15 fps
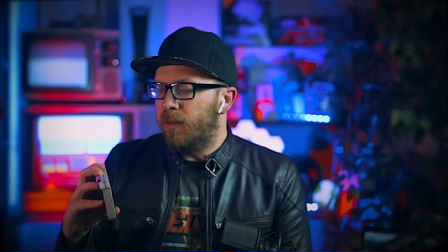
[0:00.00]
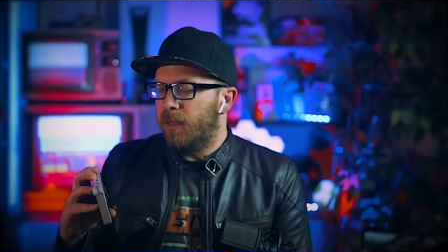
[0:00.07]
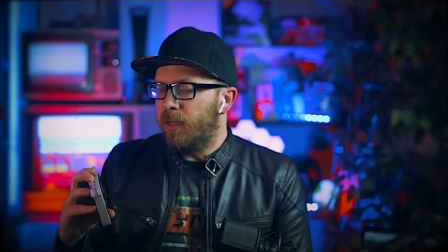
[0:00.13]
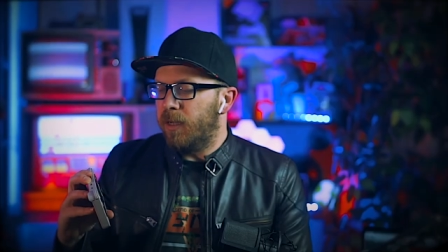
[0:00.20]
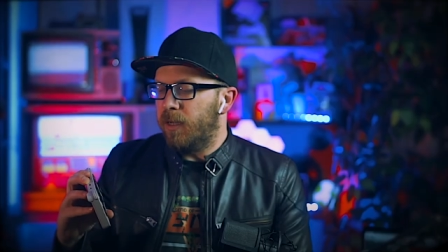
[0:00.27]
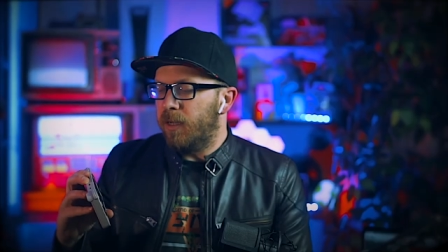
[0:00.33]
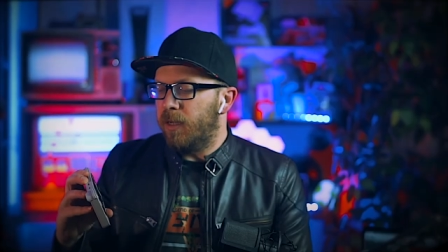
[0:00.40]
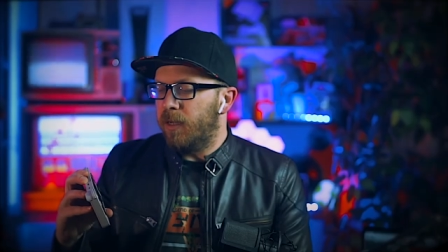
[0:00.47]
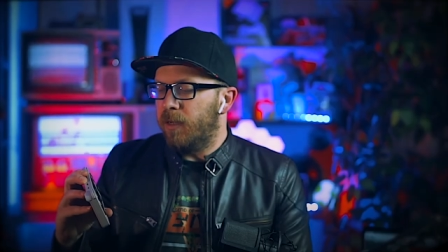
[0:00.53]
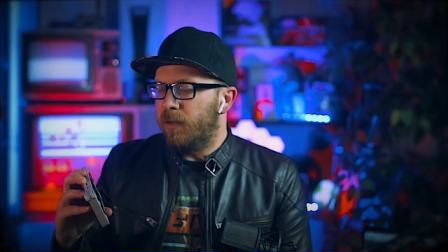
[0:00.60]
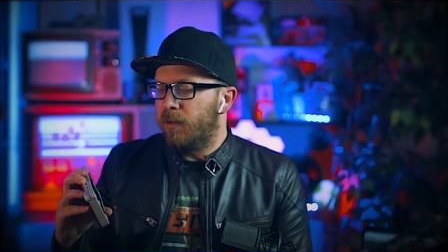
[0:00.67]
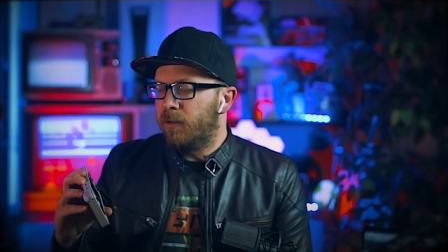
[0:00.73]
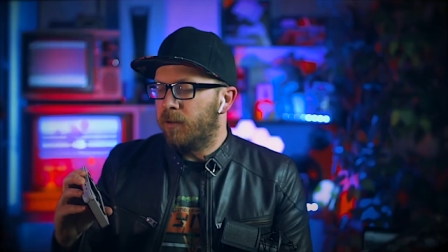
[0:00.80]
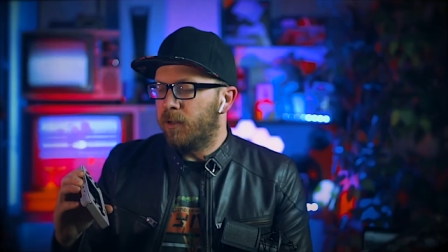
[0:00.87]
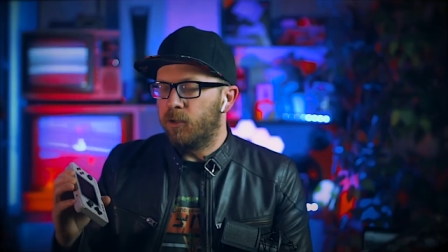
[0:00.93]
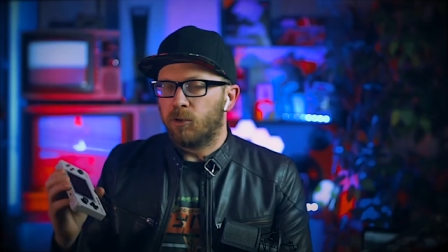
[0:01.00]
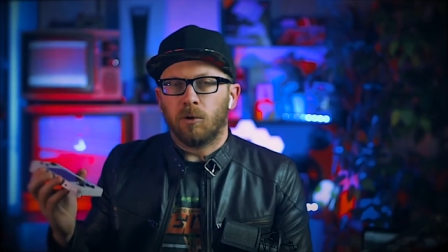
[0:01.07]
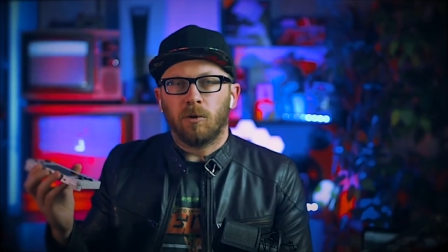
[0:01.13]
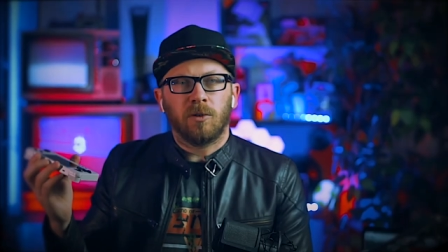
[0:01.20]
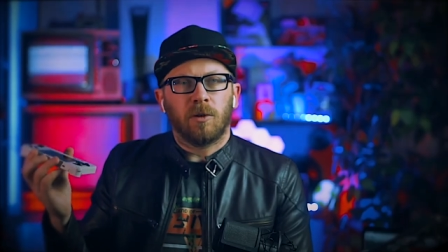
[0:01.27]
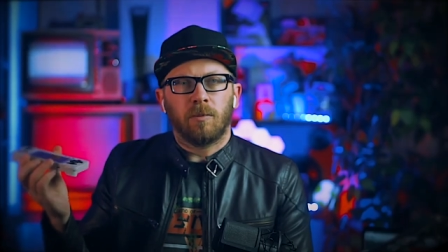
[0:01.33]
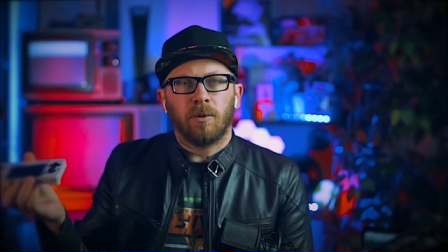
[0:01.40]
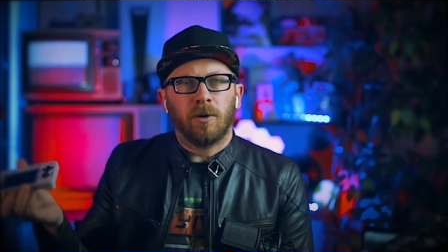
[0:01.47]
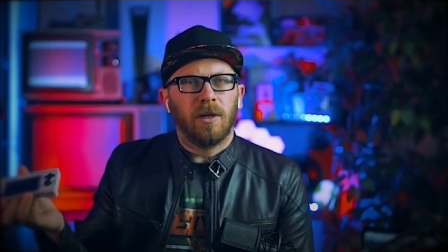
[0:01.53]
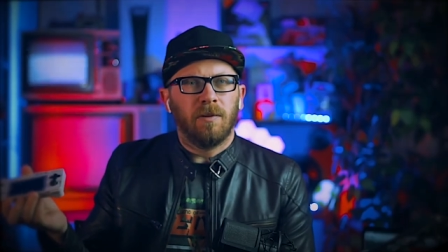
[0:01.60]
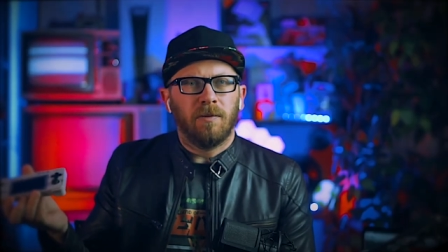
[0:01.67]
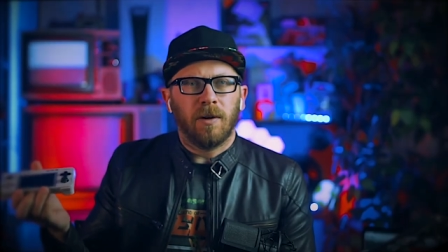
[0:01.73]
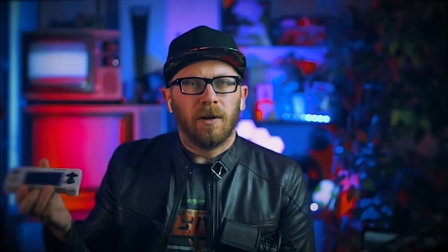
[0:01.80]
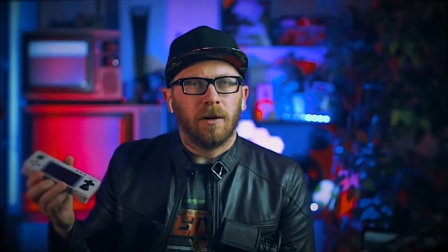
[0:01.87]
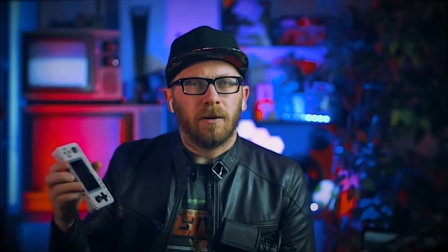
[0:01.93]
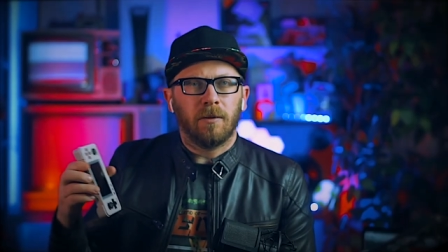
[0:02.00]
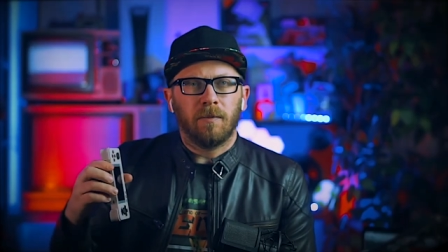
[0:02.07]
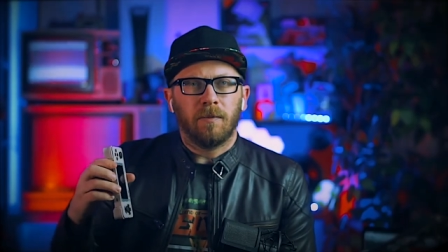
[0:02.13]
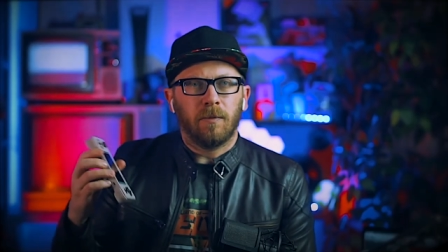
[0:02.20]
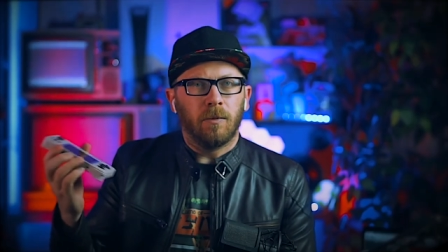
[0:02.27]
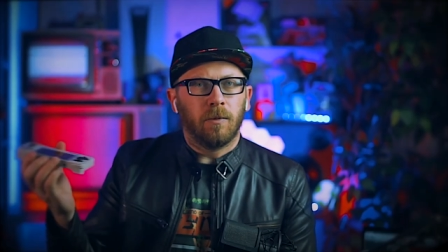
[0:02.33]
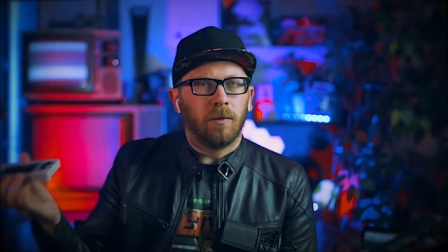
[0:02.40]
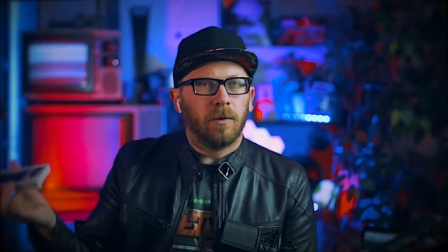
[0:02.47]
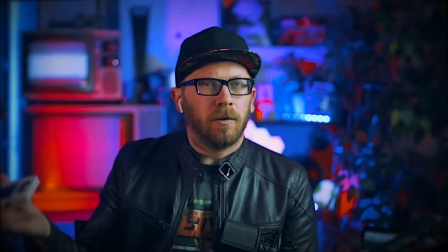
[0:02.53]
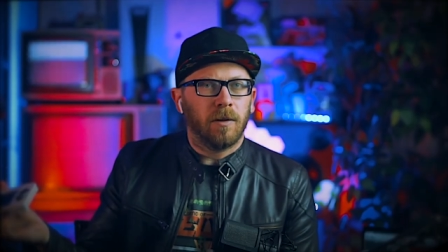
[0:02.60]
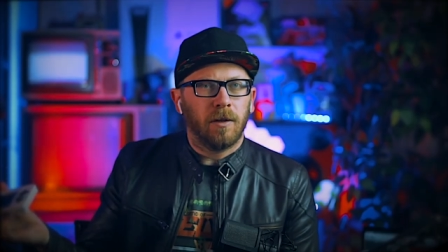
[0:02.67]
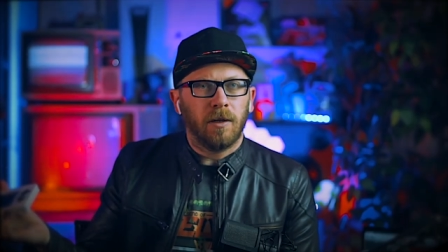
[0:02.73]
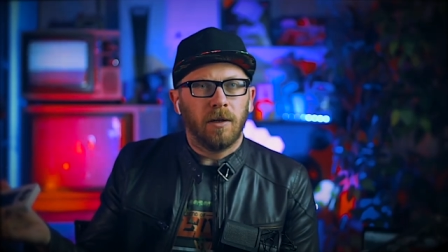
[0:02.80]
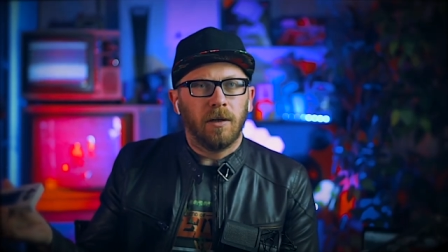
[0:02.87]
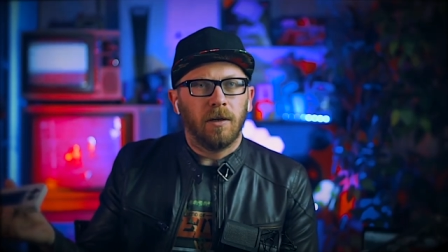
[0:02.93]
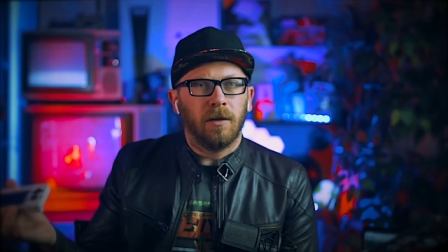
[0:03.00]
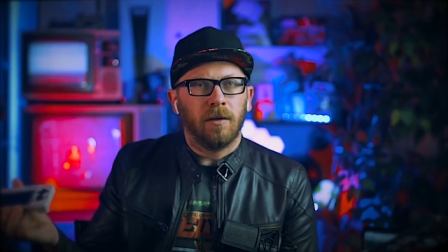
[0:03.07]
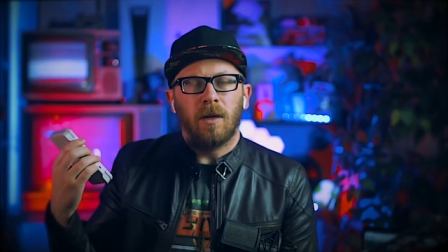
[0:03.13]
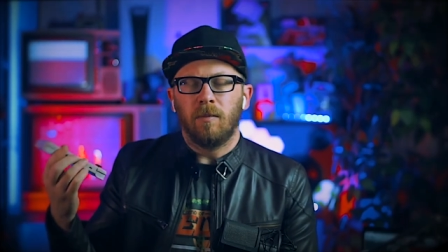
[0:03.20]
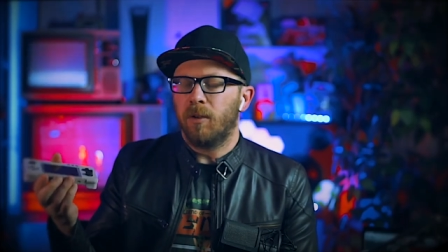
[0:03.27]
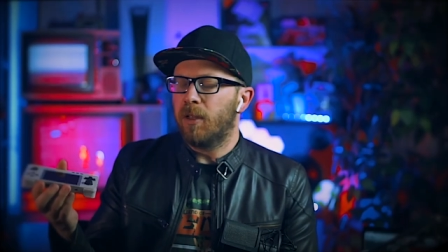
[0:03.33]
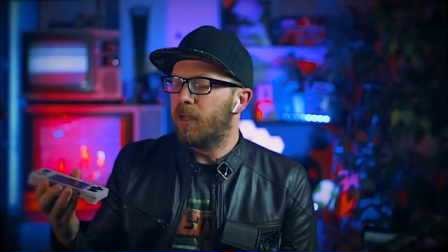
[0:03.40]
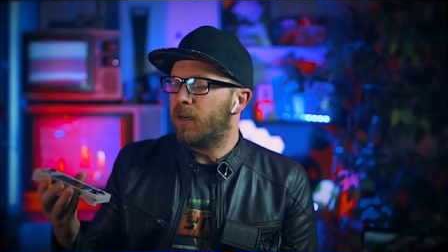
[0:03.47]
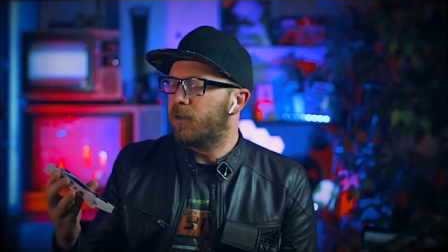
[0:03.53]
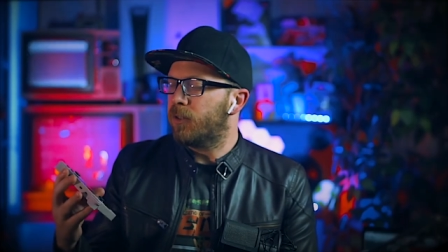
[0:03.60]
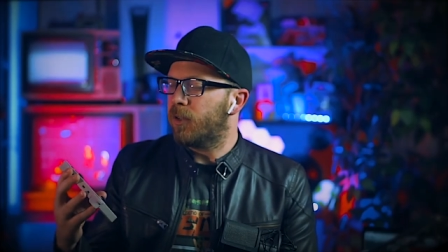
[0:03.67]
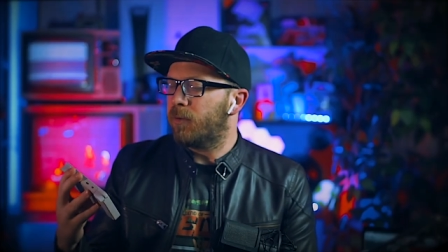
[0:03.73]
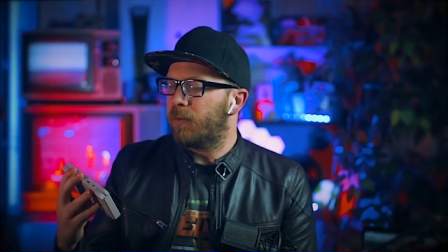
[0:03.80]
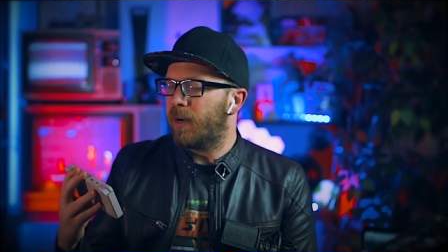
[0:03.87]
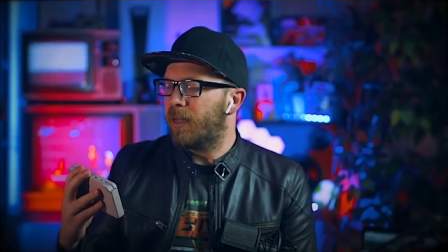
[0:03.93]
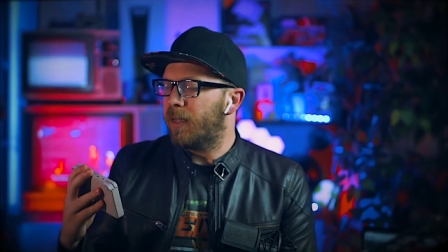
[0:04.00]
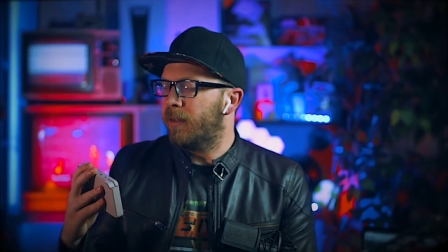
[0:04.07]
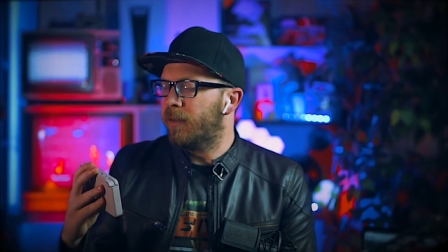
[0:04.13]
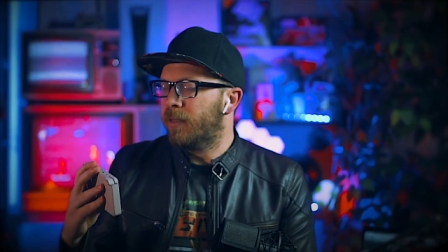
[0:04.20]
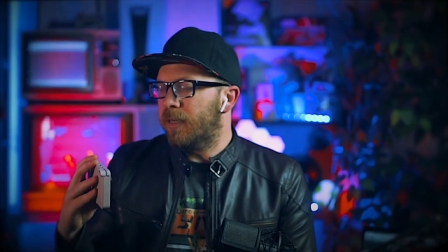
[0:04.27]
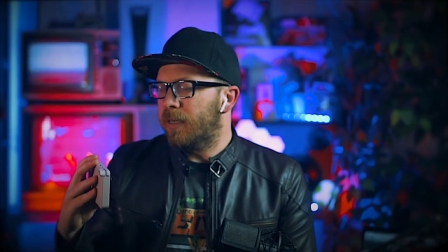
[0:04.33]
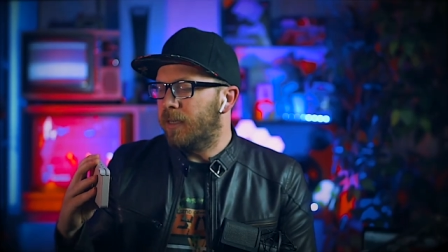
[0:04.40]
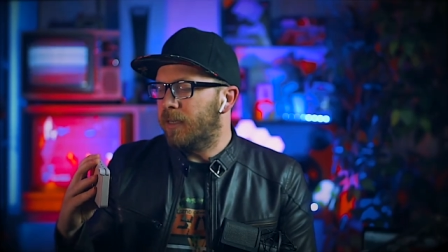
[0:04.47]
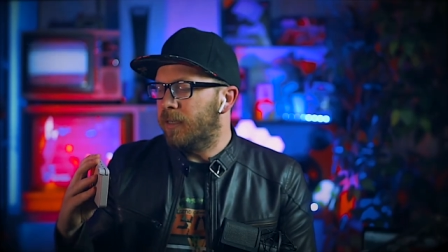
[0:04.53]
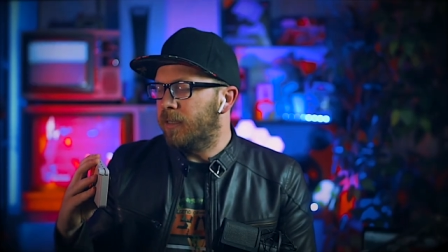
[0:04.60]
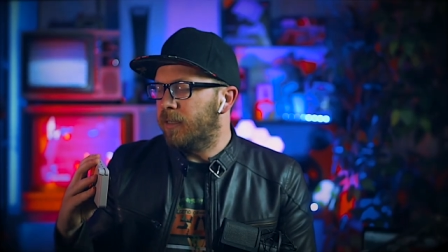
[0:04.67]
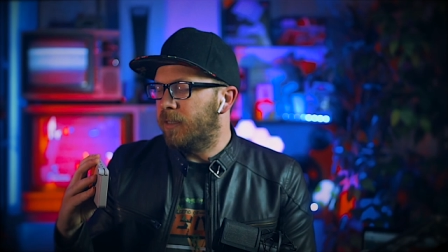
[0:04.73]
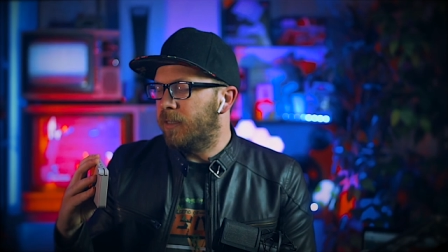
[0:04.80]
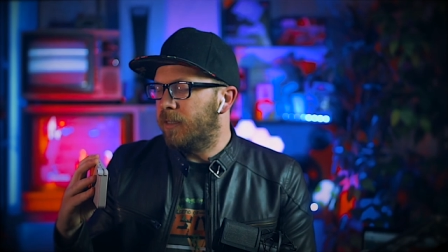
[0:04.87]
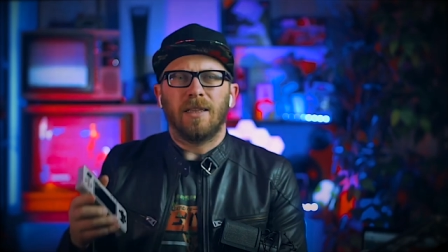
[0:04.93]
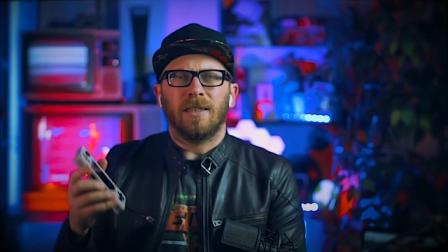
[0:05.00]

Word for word: the controls are pre-configured for the emulators already and